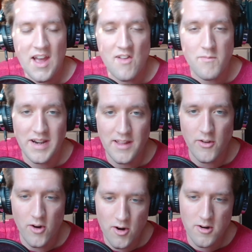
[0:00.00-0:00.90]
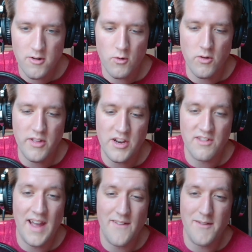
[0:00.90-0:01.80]
have been either hurt or they
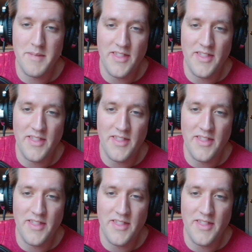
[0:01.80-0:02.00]
just haven't